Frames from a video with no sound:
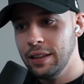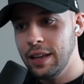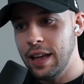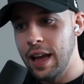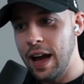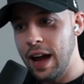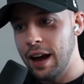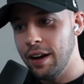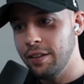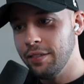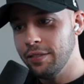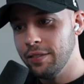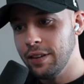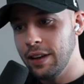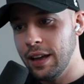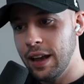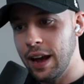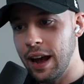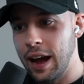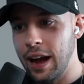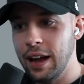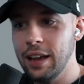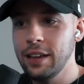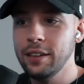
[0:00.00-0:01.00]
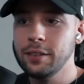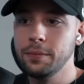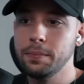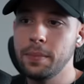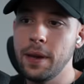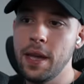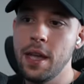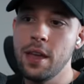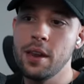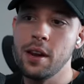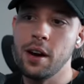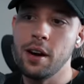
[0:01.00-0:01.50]
they have a highest
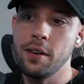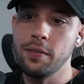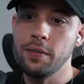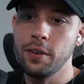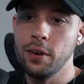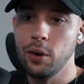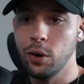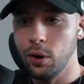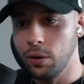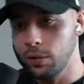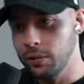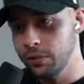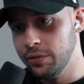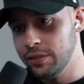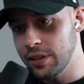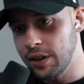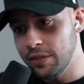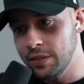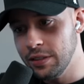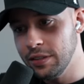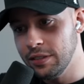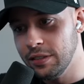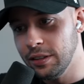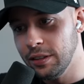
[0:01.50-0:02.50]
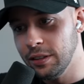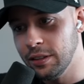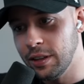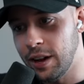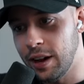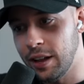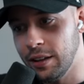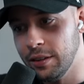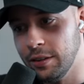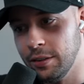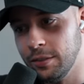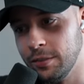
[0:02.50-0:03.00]
paying offer of seventeen
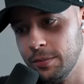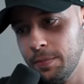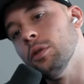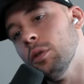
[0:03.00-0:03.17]
dollars.